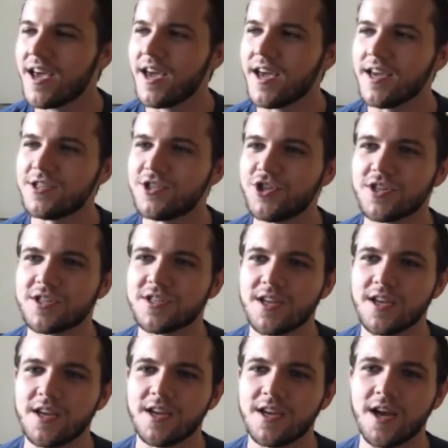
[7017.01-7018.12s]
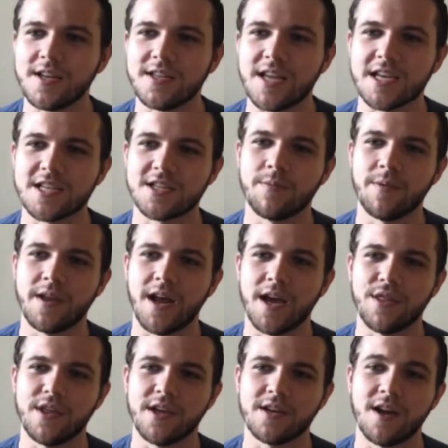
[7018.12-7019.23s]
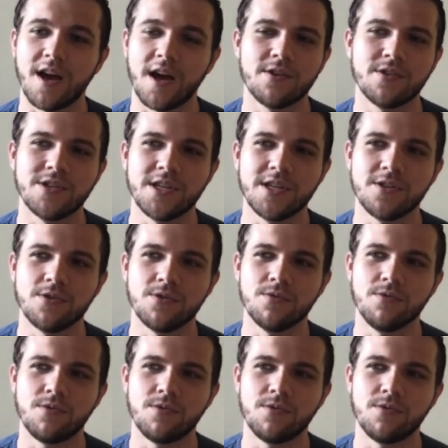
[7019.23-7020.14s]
It's yeah. just a testament, I think, not only to